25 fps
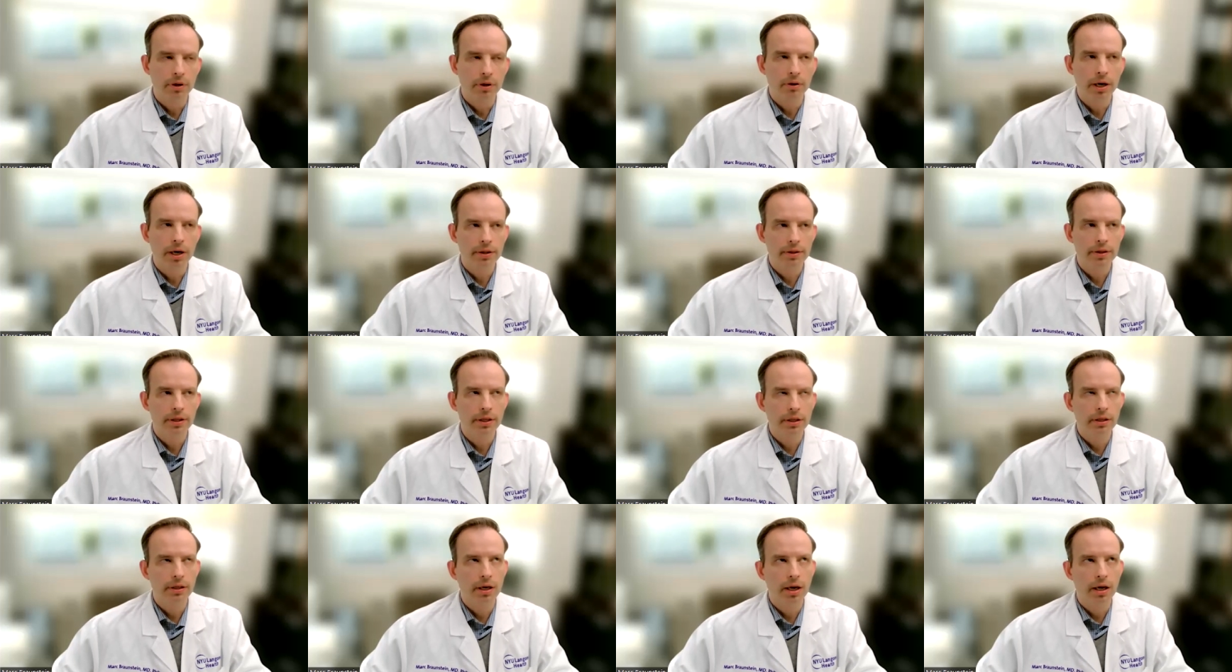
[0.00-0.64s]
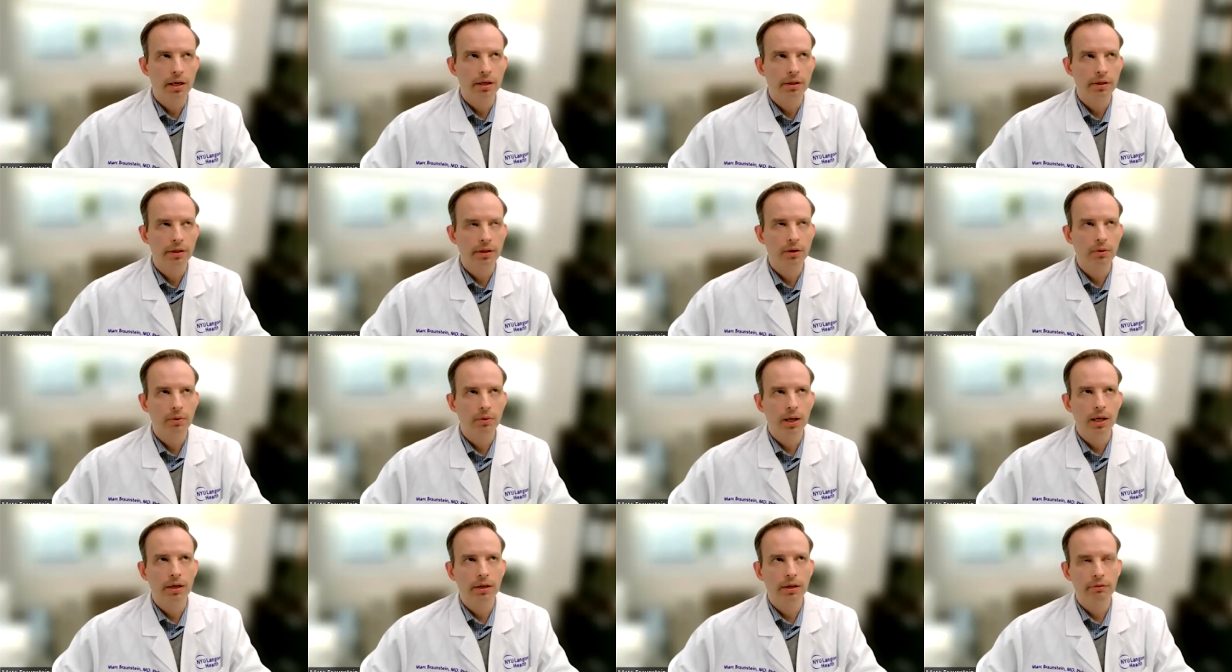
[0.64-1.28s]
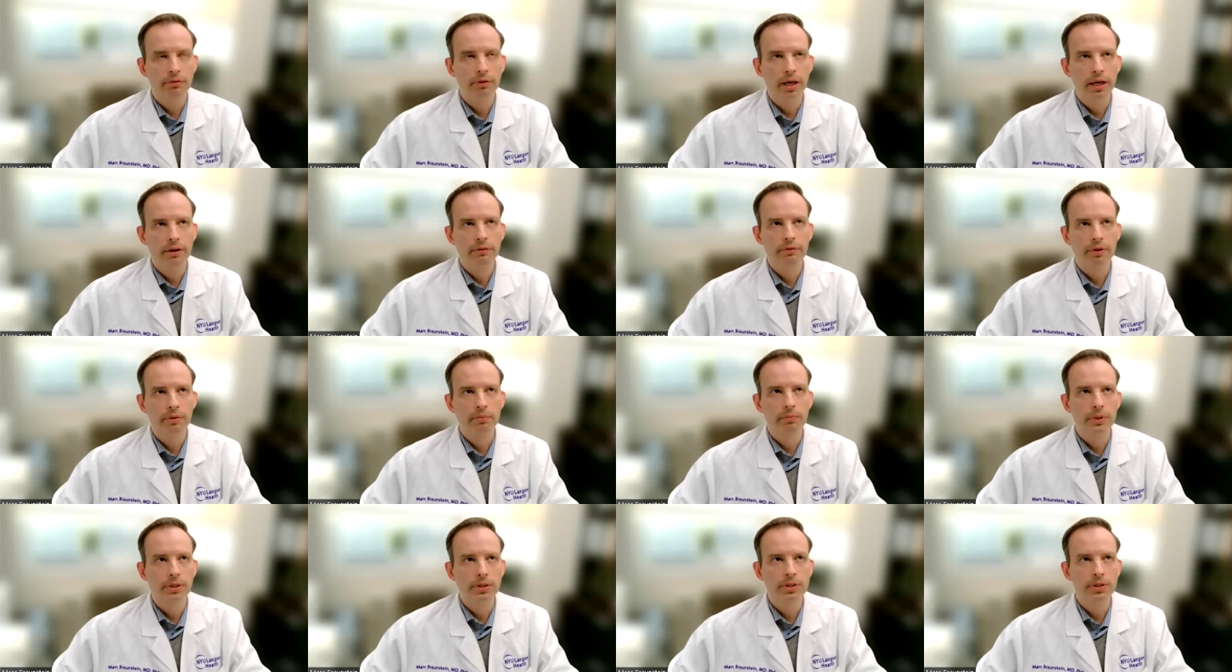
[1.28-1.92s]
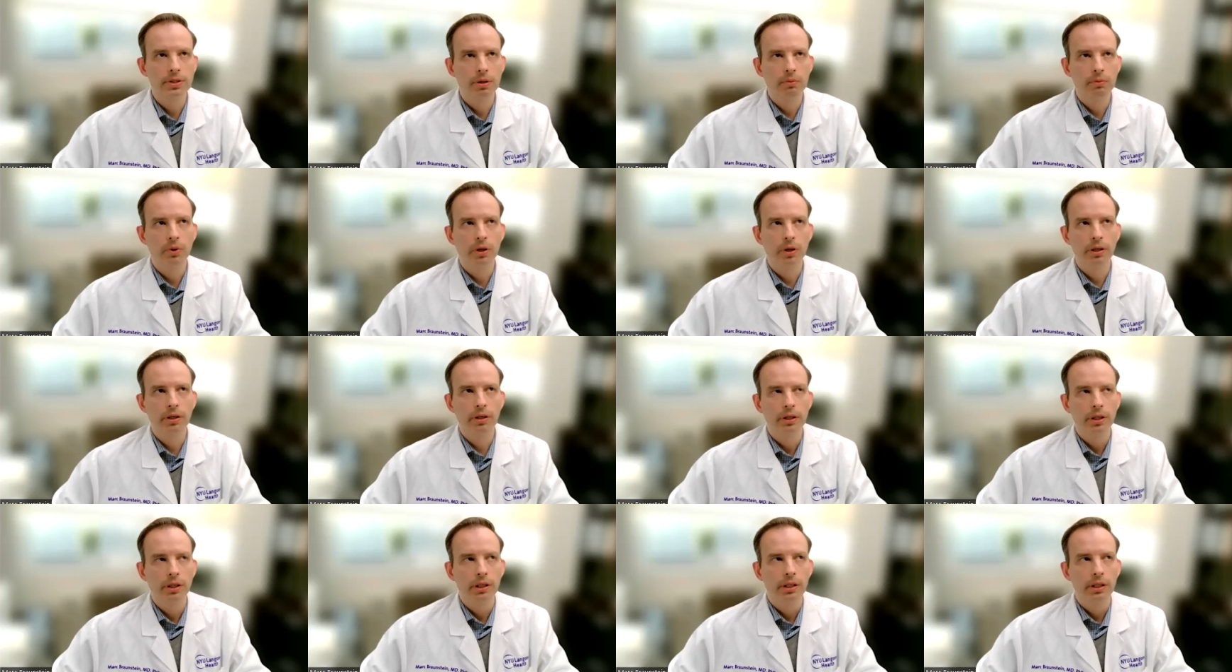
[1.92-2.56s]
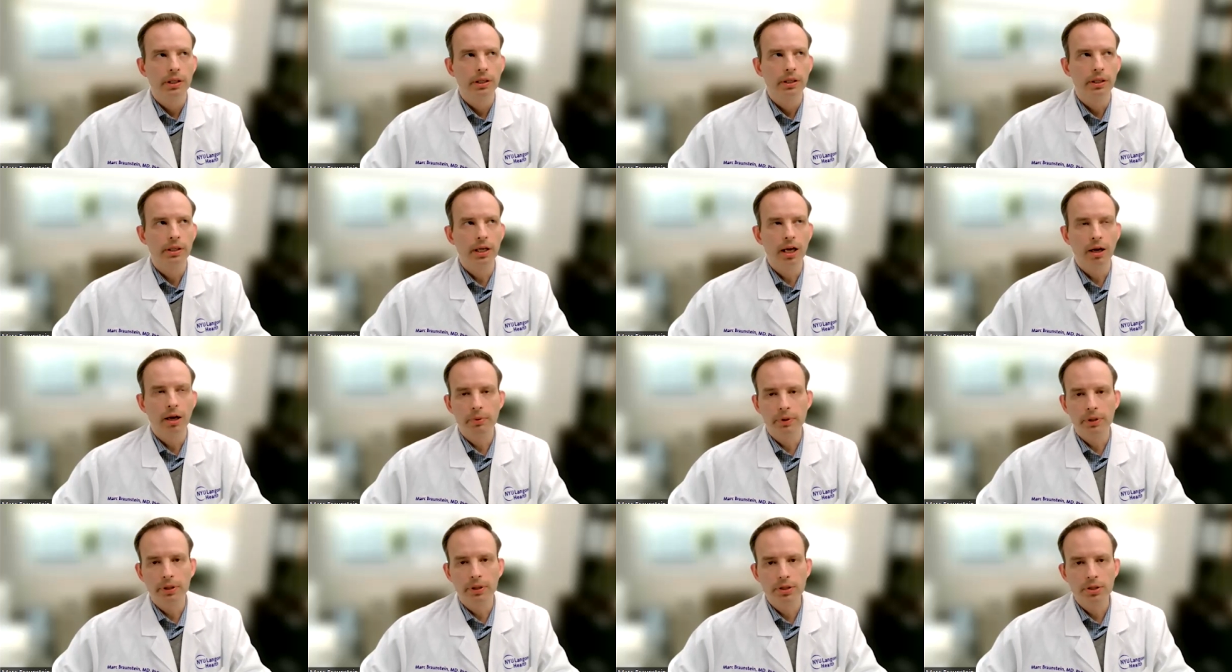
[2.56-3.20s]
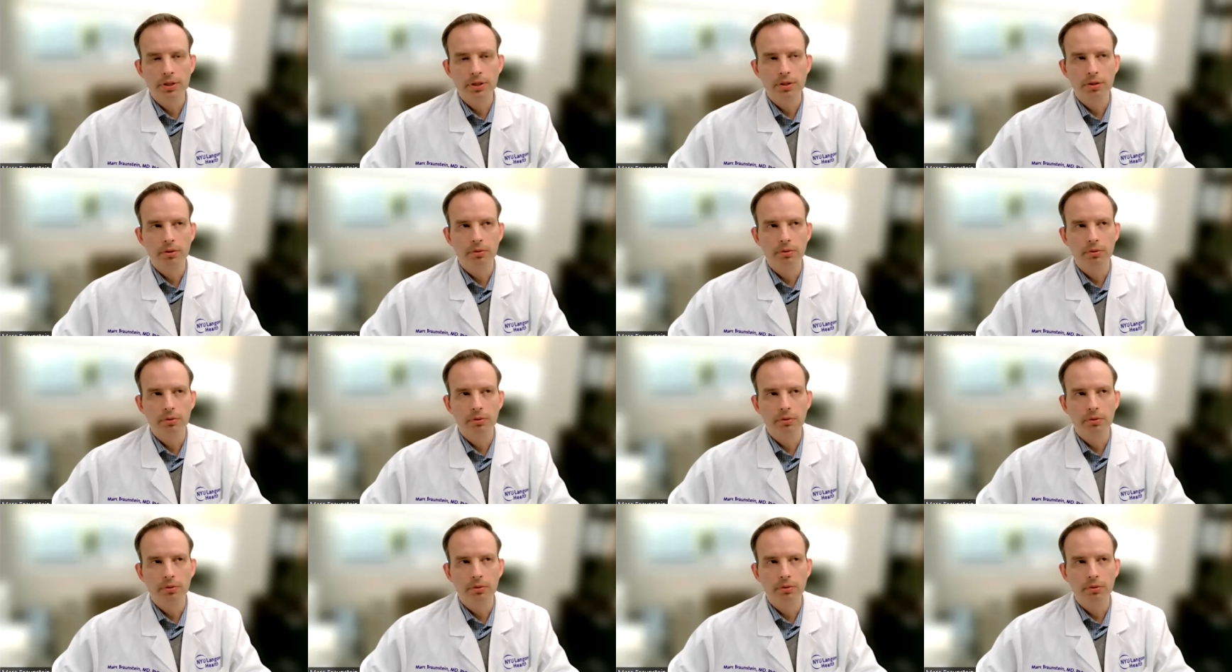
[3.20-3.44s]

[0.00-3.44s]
think quality of life can be somewhat nebulous.